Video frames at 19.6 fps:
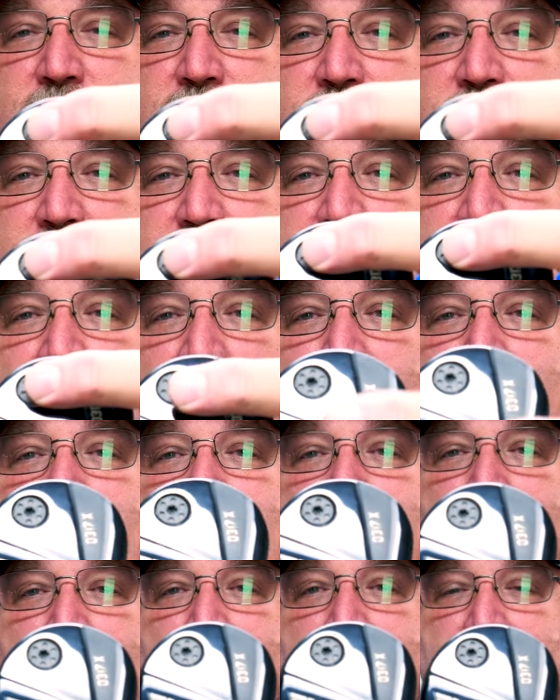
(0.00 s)
That's
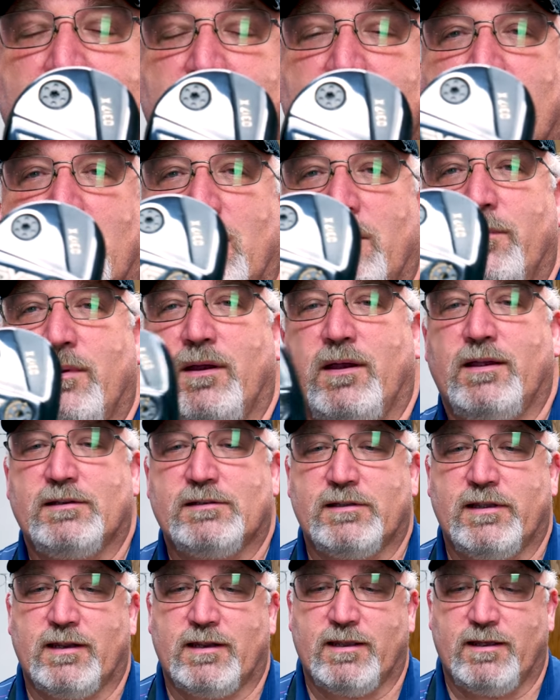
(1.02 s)
open bias, draw
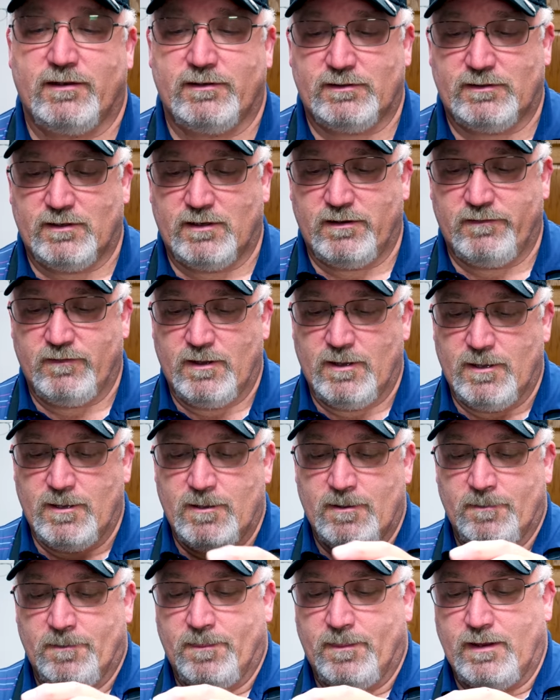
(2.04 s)
bias, that kind of stuff.
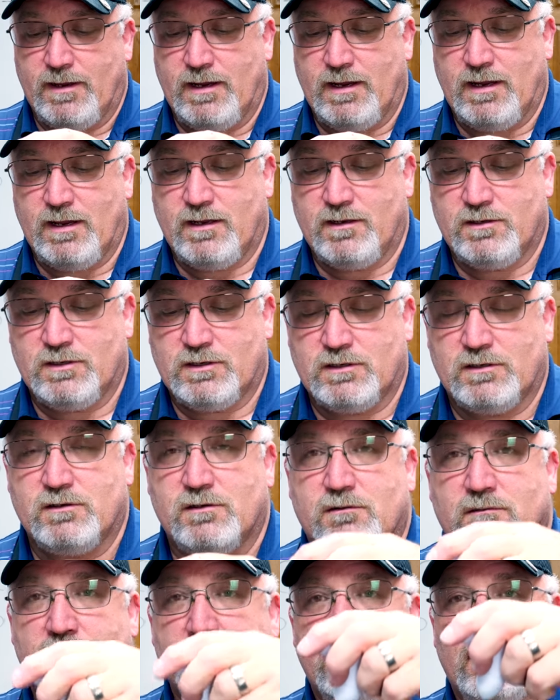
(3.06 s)
And you
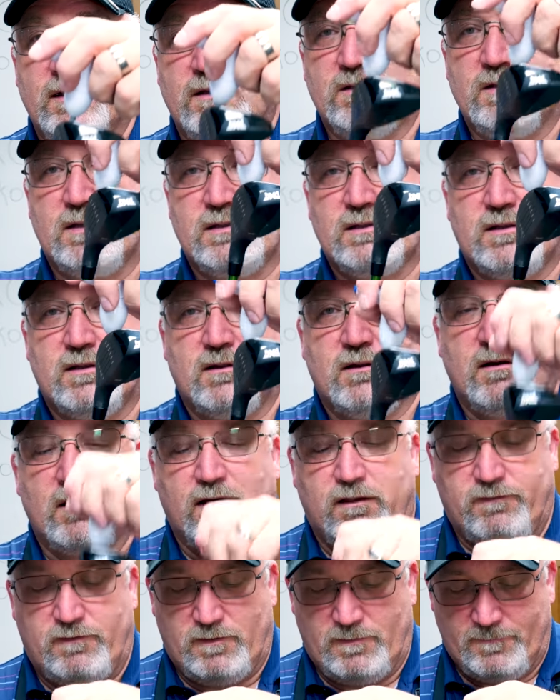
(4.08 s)
can adjust the
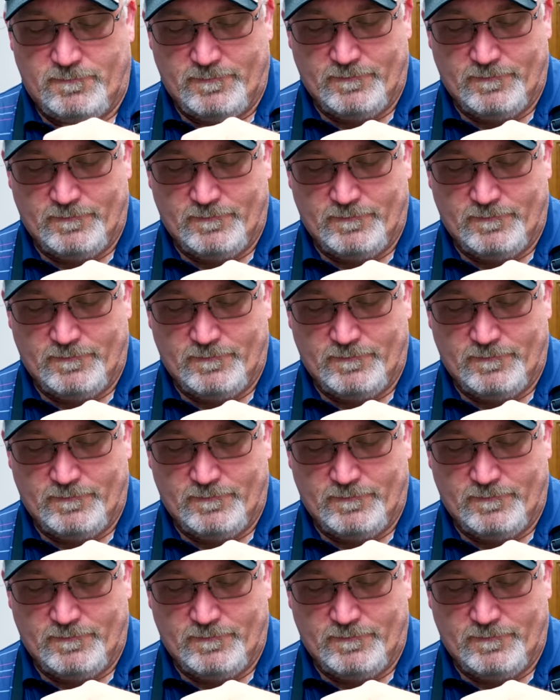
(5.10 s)
loft.